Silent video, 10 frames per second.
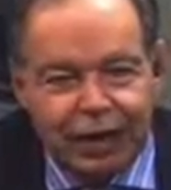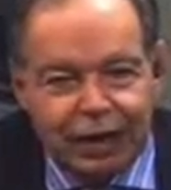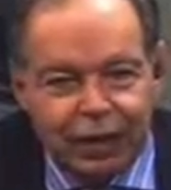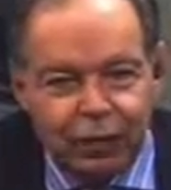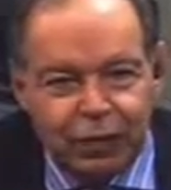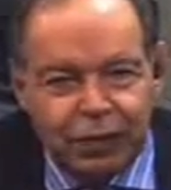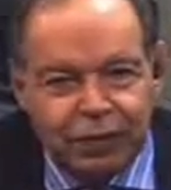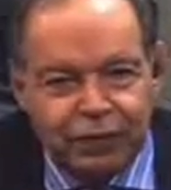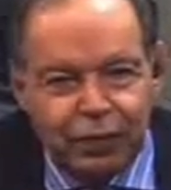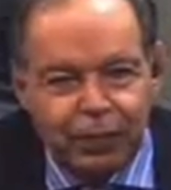in other words,
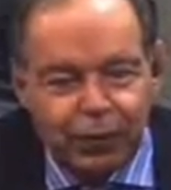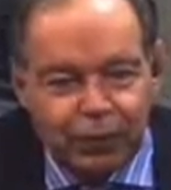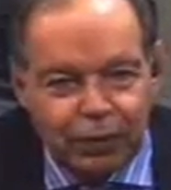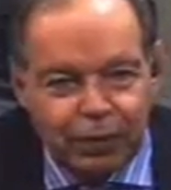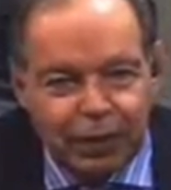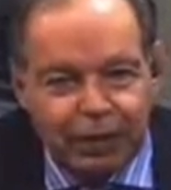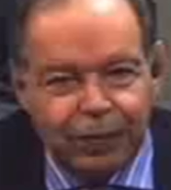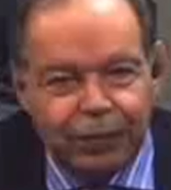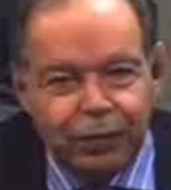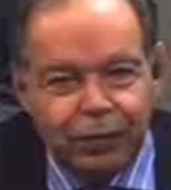if you employed
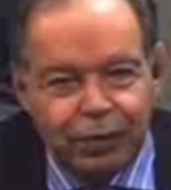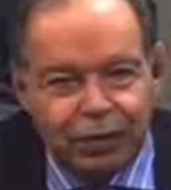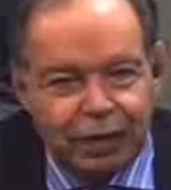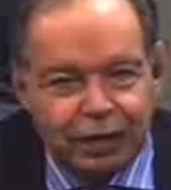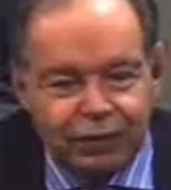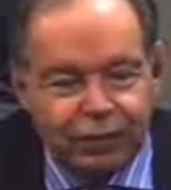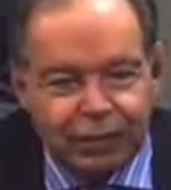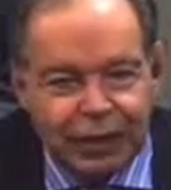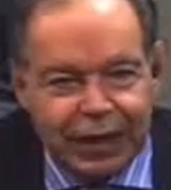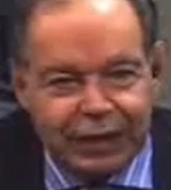people, you can deduct it from
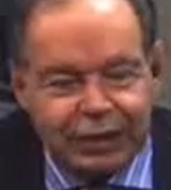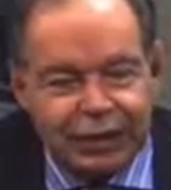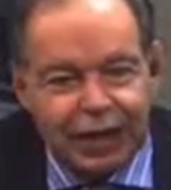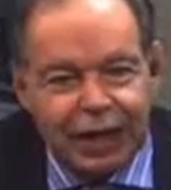tax,